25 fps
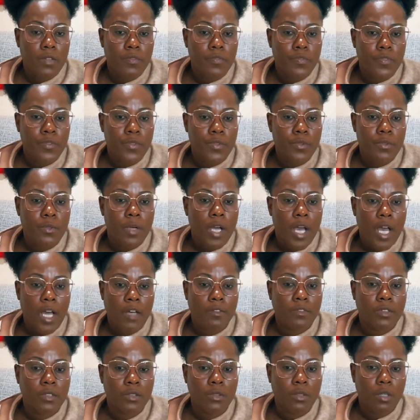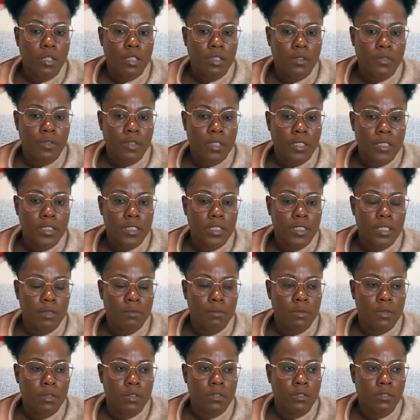If you have a daughter, for
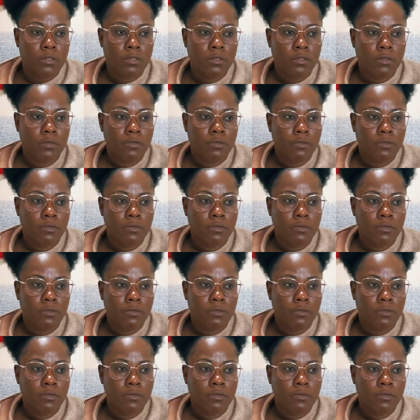example,